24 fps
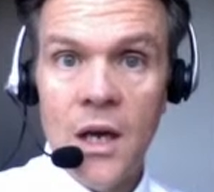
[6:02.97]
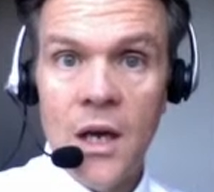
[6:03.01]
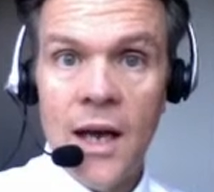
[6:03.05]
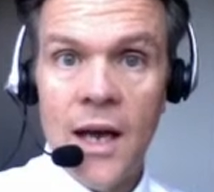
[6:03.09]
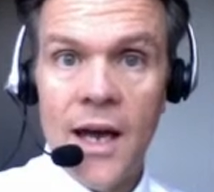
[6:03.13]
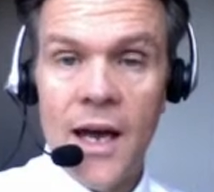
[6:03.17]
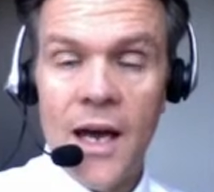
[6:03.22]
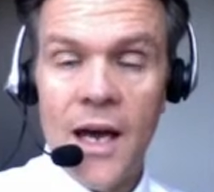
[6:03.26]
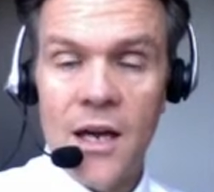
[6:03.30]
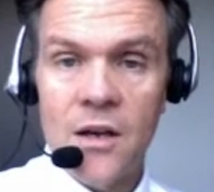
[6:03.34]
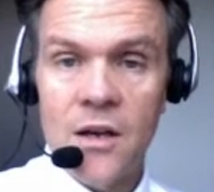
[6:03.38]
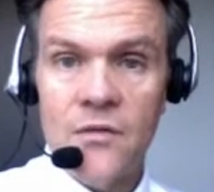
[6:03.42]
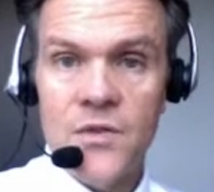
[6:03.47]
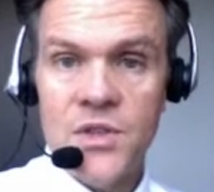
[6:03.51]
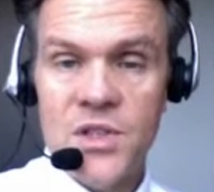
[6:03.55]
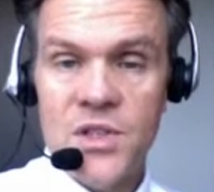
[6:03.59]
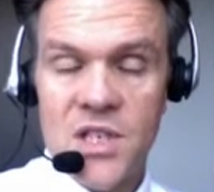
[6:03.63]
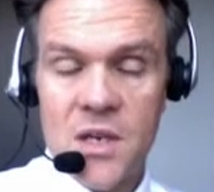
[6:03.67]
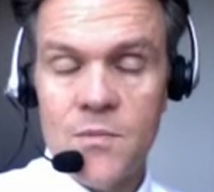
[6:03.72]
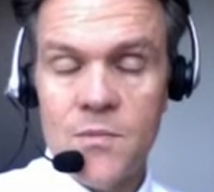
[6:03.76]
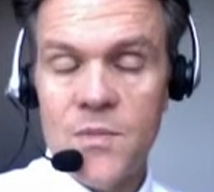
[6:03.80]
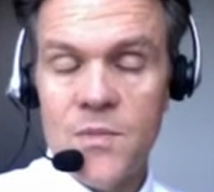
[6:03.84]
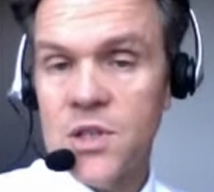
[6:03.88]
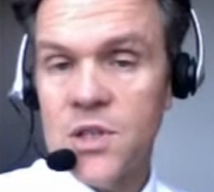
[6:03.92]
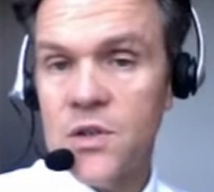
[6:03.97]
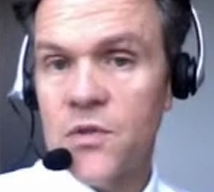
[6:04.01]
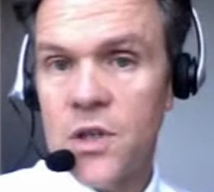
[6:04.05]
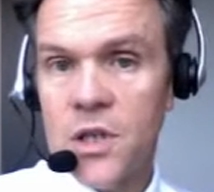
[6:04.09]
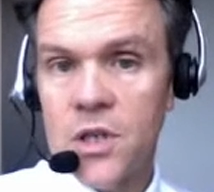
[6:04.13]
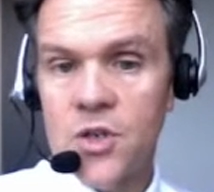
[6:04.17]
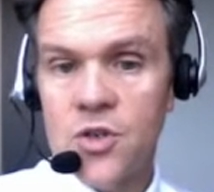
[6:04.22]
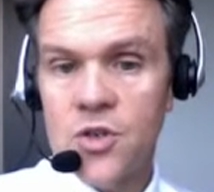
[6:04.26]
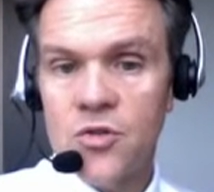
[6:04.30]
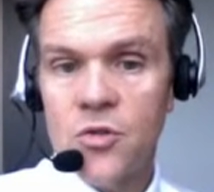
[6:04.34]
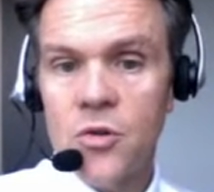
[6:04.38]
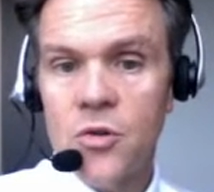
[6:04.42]
have statements of
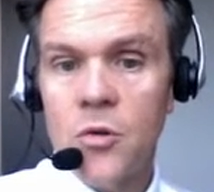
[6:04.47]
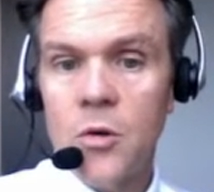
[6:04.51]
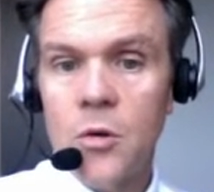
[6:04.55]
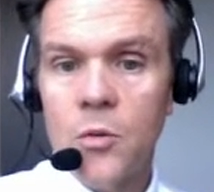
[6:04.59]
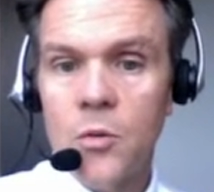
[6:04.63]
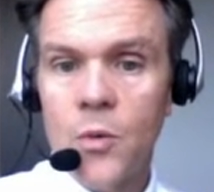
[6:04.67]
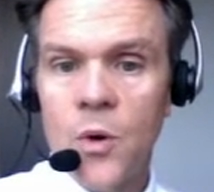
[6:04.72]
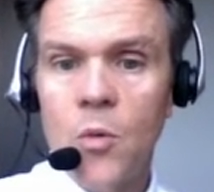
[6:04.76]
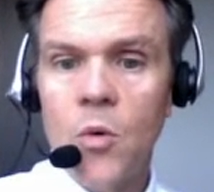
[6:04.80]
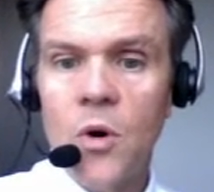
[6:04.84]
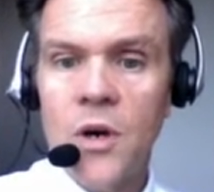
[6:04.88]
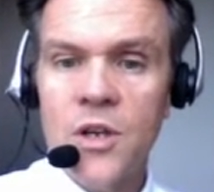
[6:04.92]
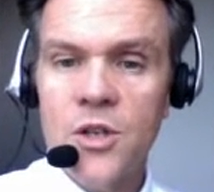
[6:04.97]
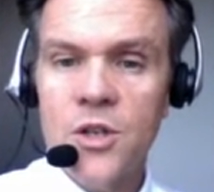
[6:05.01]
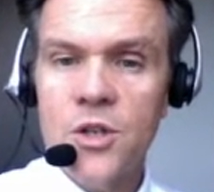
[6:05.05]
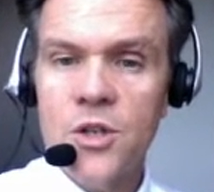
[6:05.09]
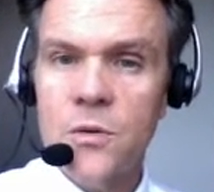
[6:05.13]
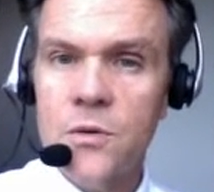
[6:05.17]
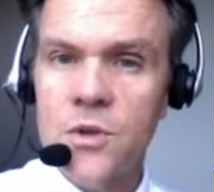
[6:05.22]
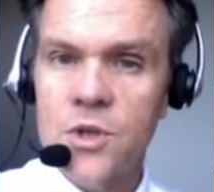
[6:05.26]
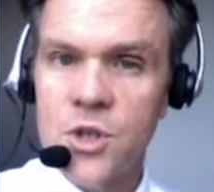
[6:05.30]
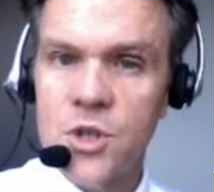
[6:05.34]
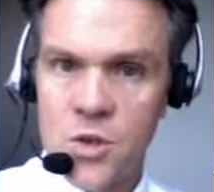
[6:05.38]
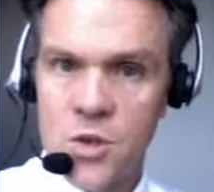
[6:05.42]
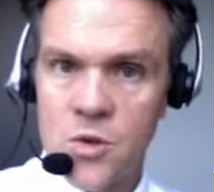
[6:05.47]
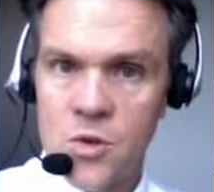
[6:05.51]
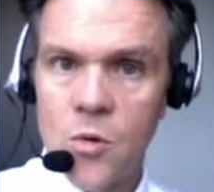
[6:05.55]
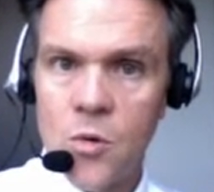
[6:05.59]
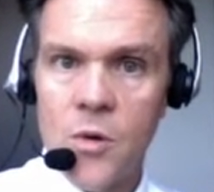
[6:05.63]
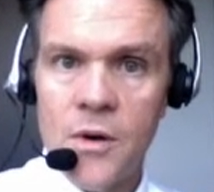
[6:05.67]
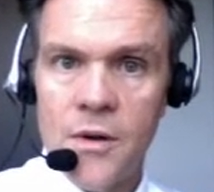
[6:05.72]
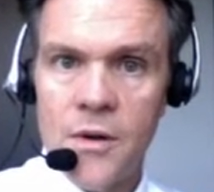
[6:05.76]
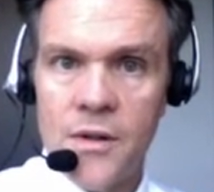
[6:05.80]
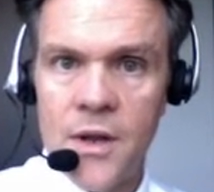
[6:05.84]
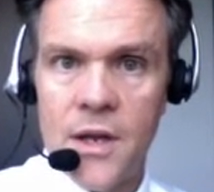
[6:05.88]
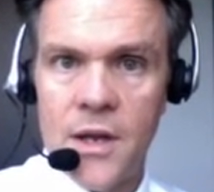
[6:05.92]
control, we wanted to
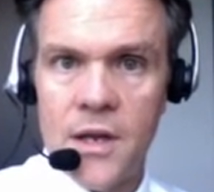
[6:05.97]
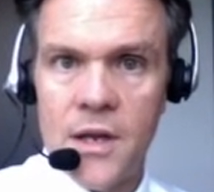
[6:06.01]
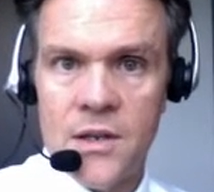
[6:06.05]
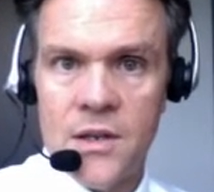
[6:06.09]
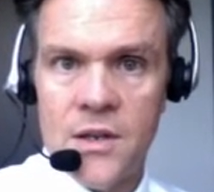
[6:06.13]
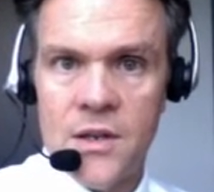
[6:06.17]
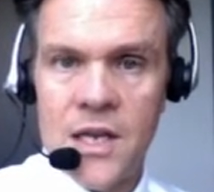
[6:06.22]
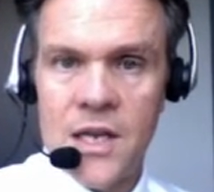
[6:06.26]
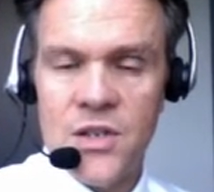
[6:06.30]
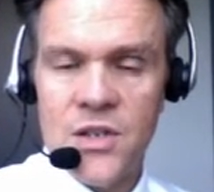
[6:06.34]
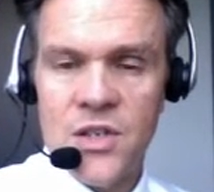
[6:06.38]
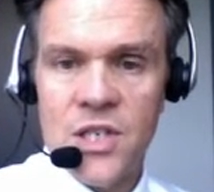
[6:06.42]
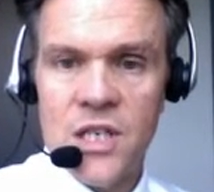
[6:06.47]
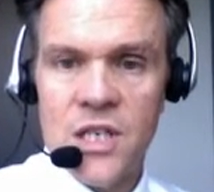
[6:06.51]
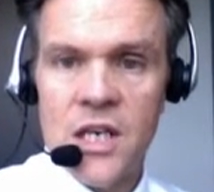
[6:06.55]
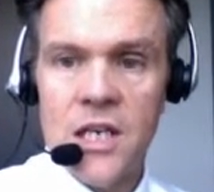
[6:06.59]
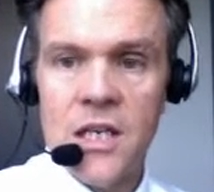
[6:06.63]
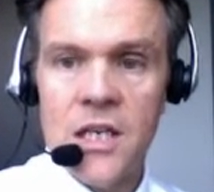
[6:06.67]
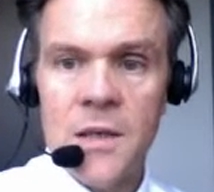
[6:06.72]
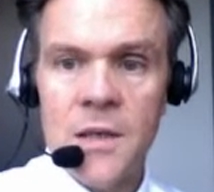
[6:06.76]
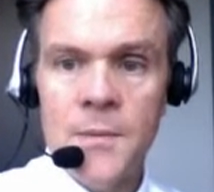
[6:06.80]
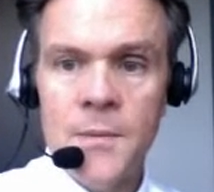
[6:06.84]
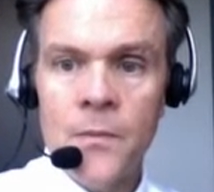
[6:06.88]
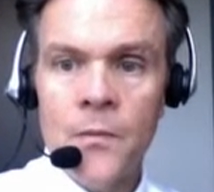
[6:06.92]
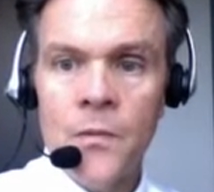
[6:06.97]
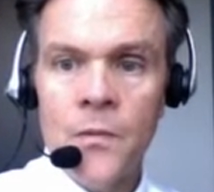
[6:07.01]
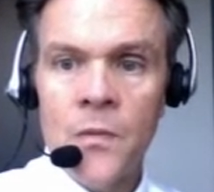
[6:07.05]
assure that